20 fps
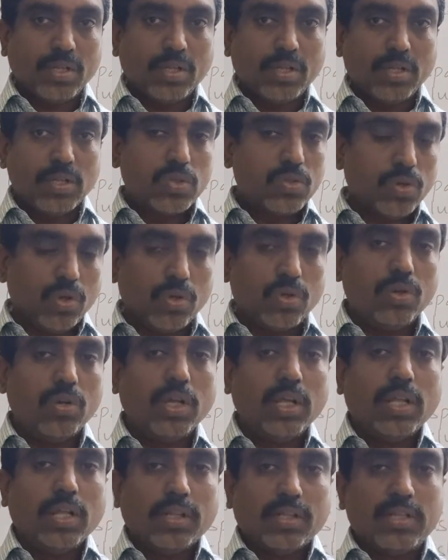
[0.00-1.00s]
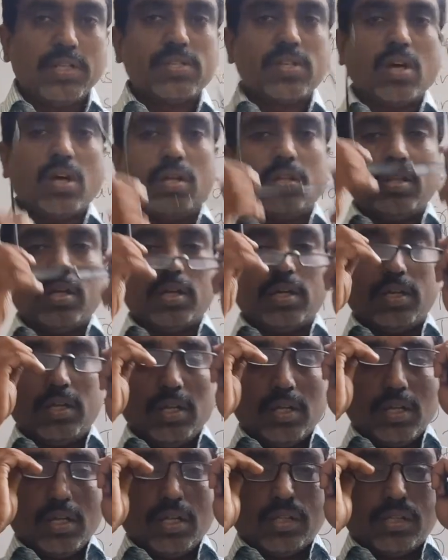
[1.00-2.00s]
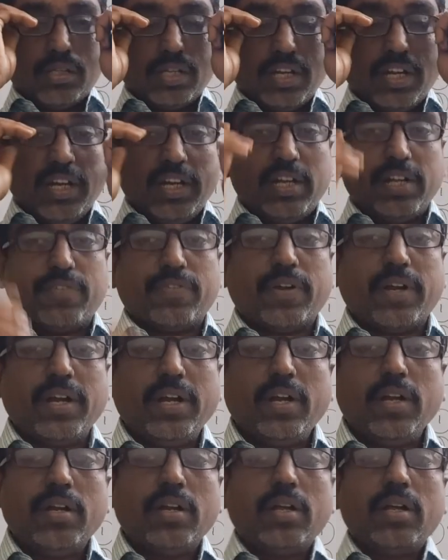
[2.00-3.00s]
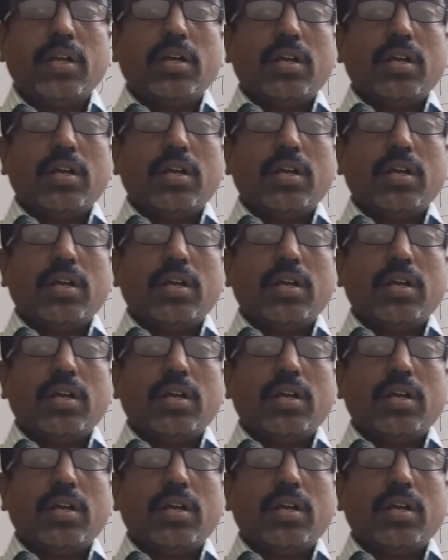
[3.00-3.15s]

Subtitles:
So these are the three different